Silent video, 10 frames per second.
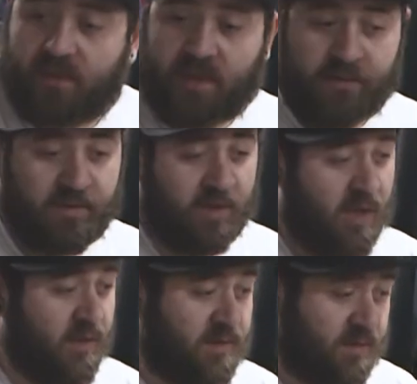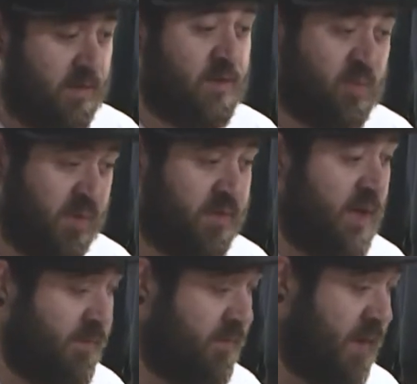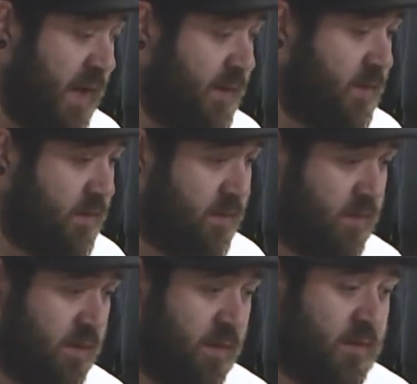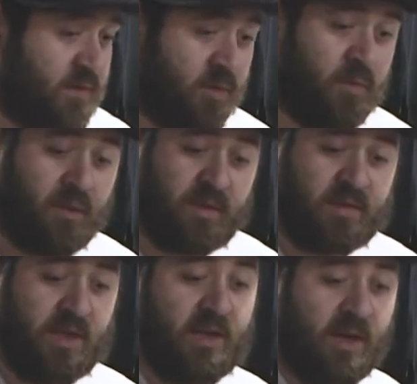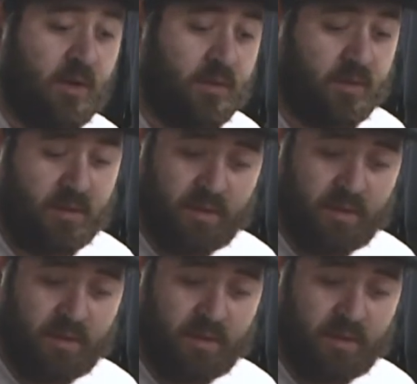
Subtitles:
everything else is built off of that. And so we'll extend out.